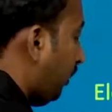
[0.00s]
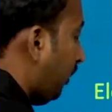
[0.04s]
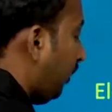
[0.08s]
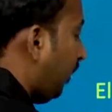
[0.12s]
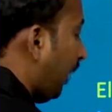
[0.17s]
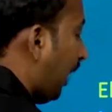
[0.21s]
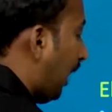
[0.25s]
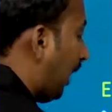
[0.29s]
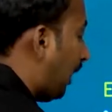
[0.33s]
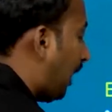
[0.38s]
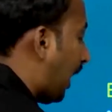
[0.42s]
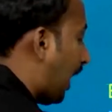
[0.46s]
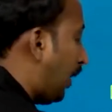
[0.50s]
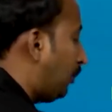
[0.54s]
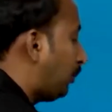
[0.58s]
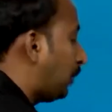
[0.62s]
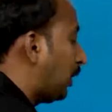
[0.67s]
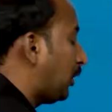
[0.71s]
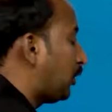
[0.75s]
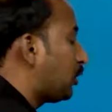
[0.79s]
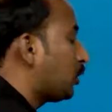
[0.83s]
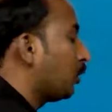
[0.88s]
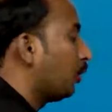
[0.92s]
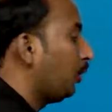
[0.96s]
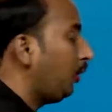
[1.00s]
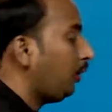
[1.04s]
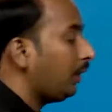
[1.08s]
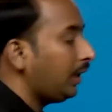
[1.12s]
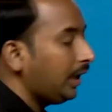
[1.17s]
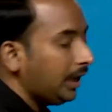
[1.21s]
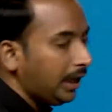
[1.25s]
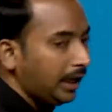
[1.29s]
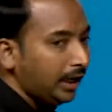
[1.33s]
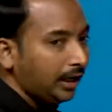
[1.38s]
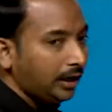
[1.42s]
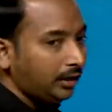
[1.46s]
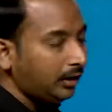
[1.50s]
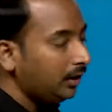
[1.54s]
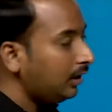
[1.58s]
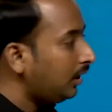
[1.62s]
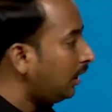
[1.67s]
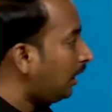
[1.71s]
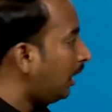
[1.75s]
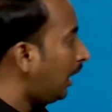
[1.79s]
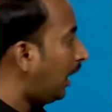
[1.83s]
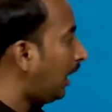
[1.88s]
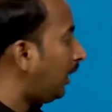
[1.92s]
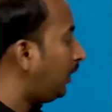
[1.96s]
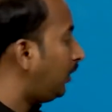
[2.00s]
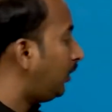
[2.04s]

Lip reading: and amplitude A. And